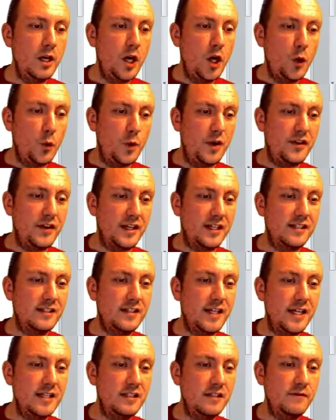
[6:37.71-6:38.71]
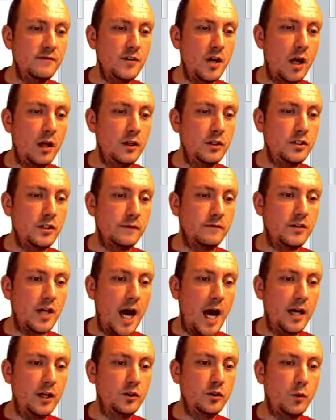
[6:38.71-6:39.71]
with extensive knowledge of
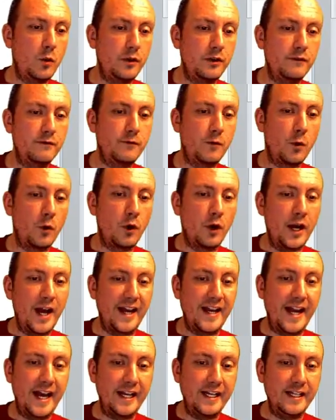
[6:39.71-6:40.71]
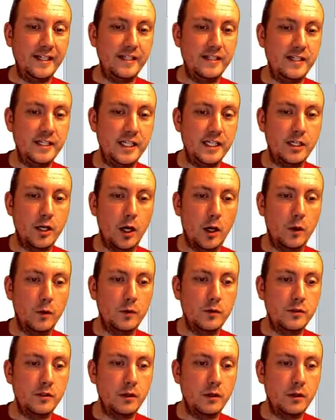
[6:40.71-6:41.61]
Title 24 and NEC codes.